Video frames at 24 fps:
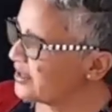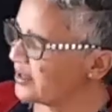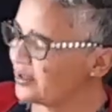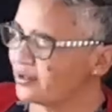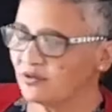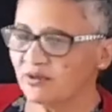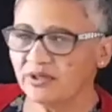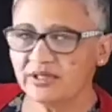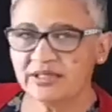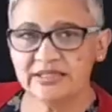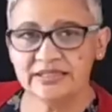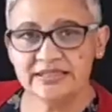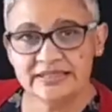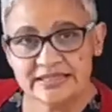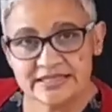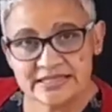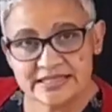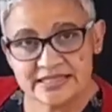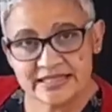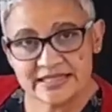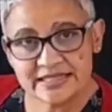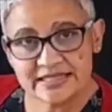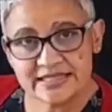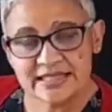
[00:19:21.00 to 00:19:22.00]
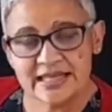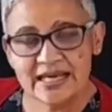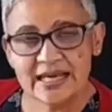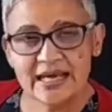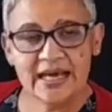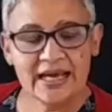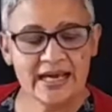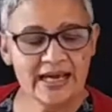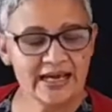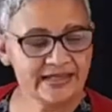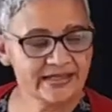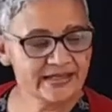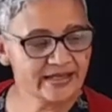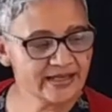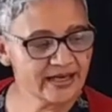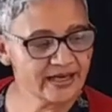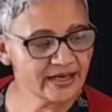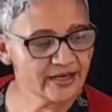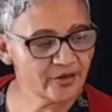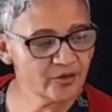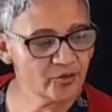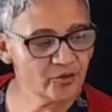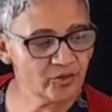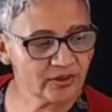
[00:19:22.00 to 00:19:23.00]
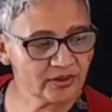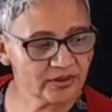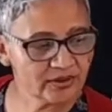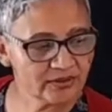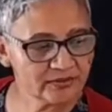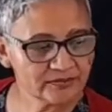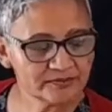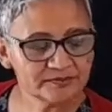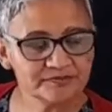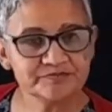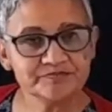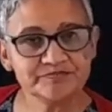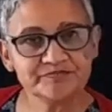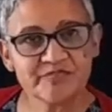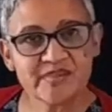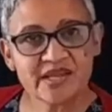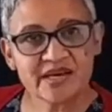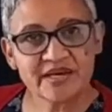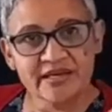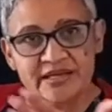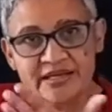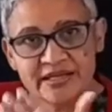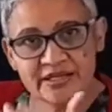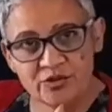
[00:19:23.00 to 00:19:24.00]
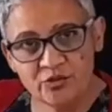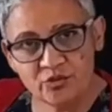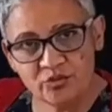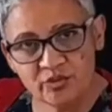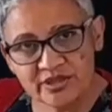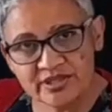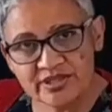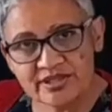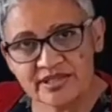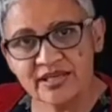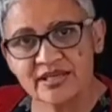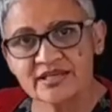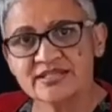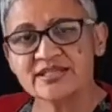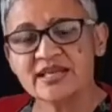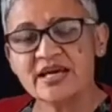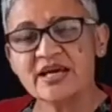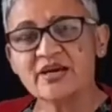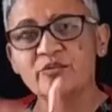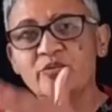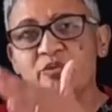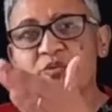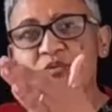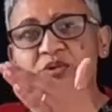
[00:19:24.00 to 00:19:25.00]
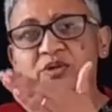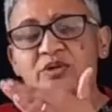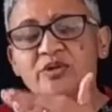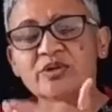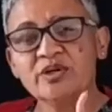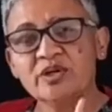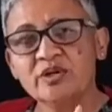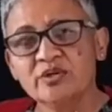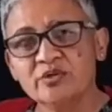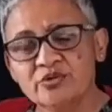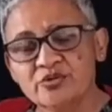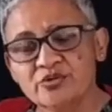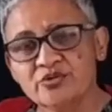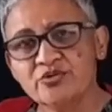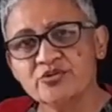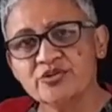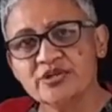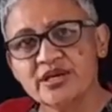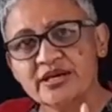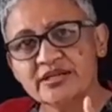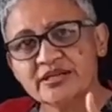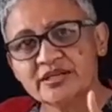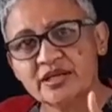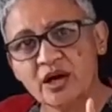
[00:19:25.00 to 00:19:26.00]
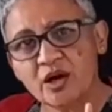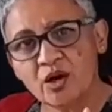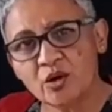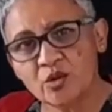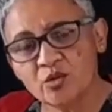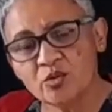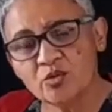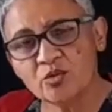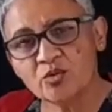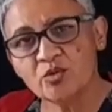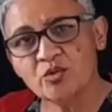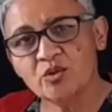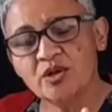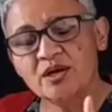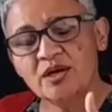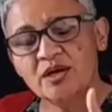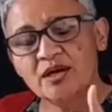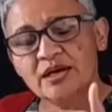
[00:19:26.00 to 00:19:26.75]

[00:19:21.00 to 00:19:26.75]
our learners and they will read with us, and we will go through that whole